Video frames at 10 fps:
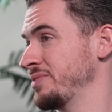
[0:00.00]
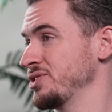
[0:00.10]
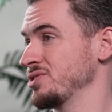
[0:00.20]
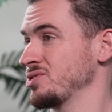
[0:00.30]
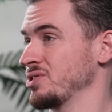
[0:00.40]

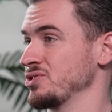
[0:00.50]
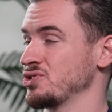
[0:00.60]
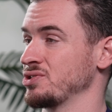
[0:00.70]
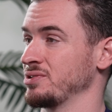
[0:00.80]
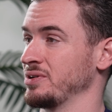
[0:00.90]
Patients aren't
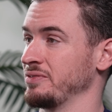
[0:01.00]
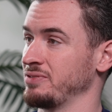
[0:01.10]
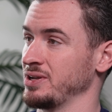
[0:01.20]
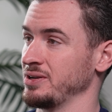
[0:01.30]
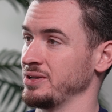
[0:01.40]
sure if
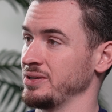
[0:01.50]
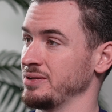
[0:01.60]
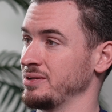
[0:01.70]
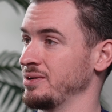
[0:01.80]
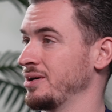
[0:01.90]
they
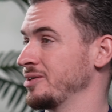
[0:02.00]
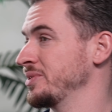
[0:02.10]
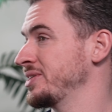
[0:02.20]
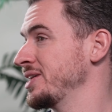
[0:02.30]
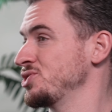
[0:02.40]
need an
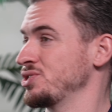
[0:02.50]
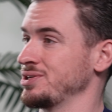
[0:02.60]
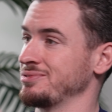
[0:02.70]
augmentation,